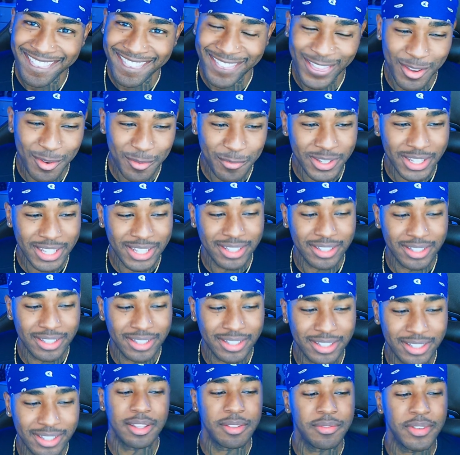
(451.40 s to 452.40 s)
Don't forget to
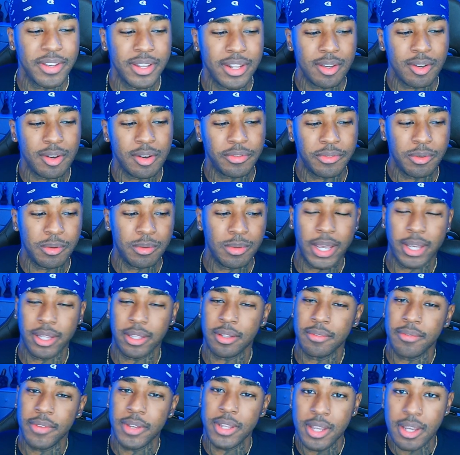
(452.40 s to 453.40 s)
like the video. If you like
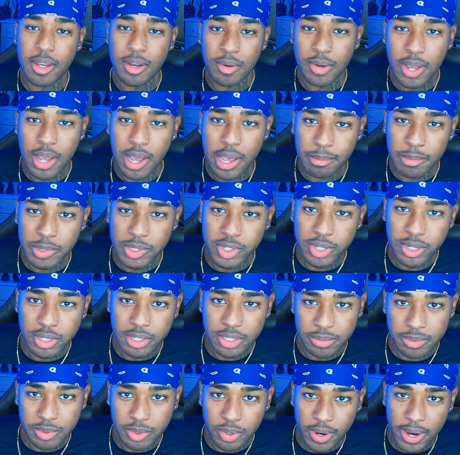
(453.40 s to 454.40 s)
the video, comment, share,
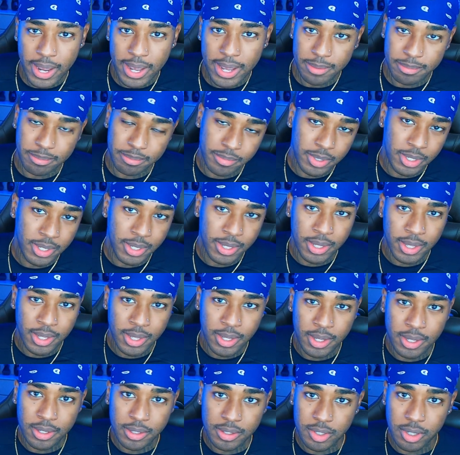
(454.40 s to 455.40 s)
subscribe.
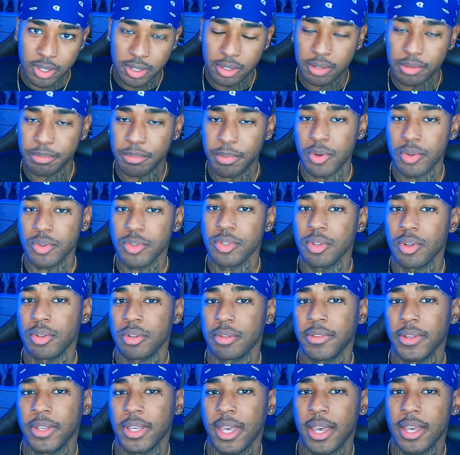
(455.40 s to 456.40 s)
Turn on post
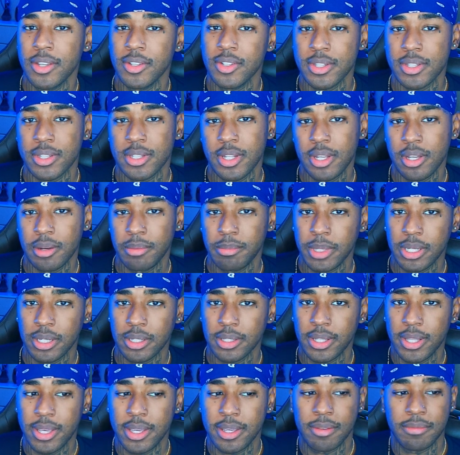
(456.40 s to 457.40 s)
notifications. DM me the
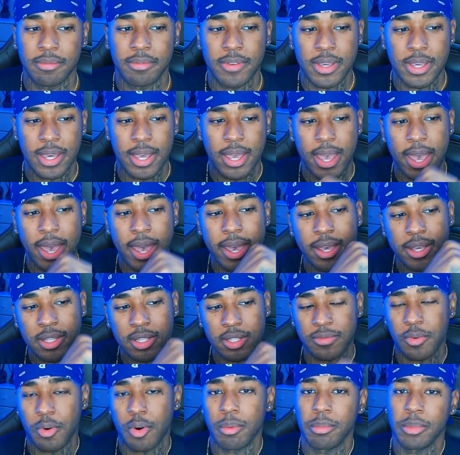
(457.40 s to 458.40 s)
link via X,
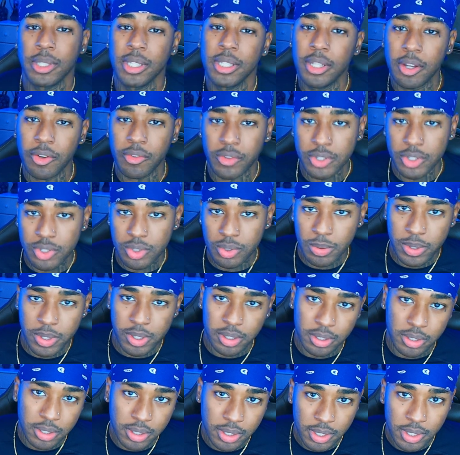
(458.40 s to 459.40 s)
formerly known as
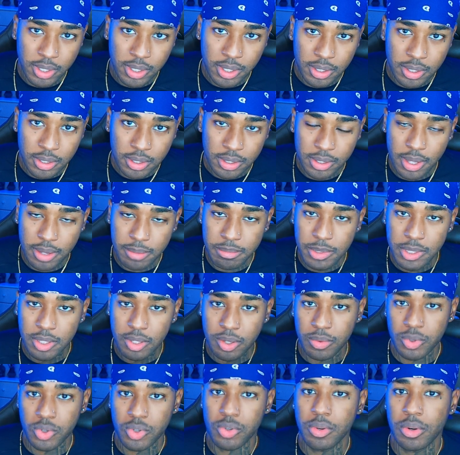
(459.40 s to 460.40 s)
Twitter. Let me know
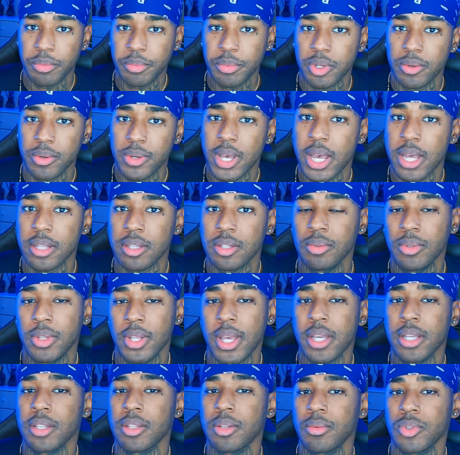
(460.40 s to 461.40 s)
what you want me to react to
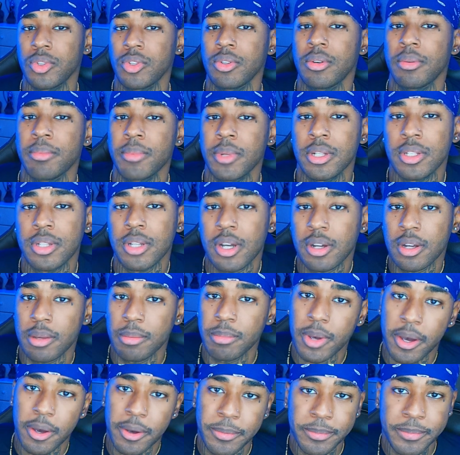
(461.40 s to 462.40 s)
next or what you want me to talk
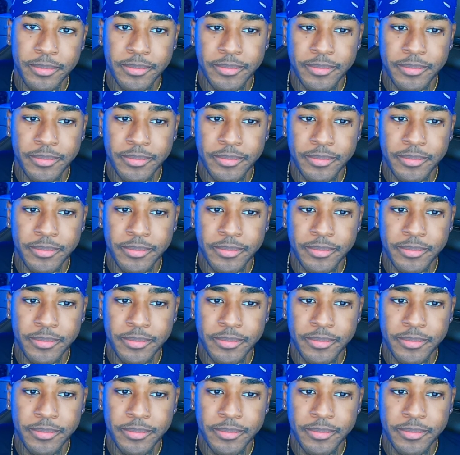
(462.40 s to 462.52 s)
about.